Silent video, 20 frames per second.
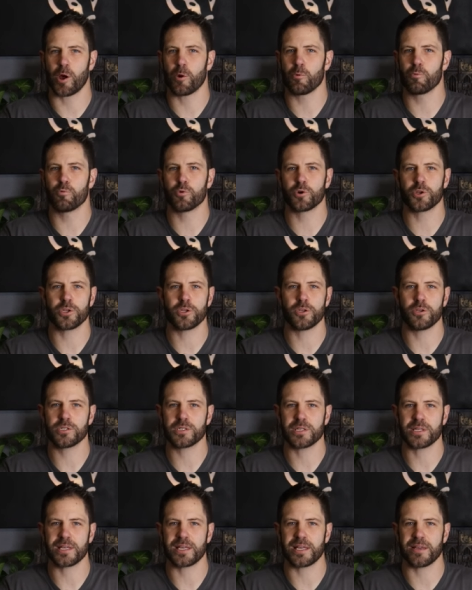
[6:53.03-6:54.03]
I wouldn't
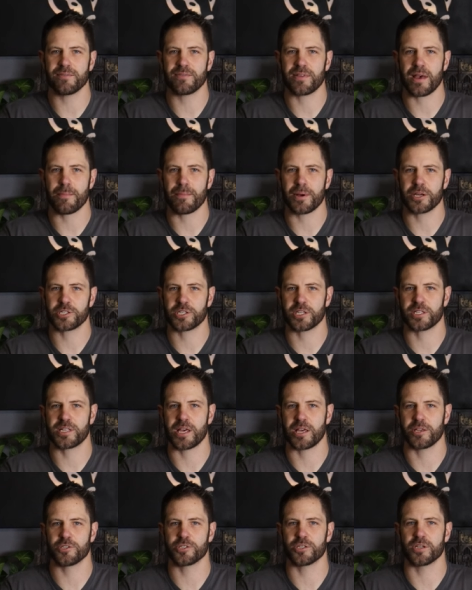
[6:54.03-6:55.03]
usually give that much
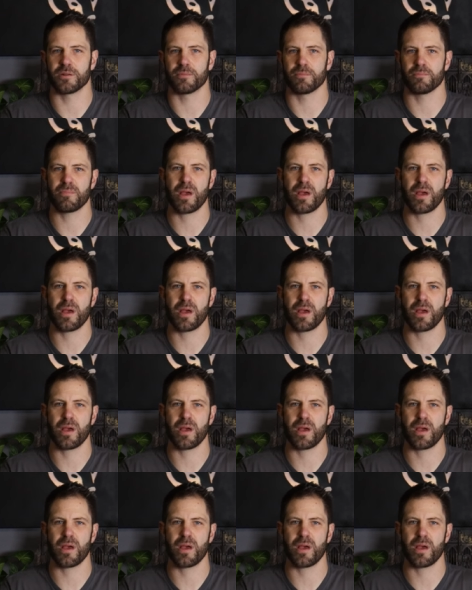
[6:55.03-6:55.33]
attention,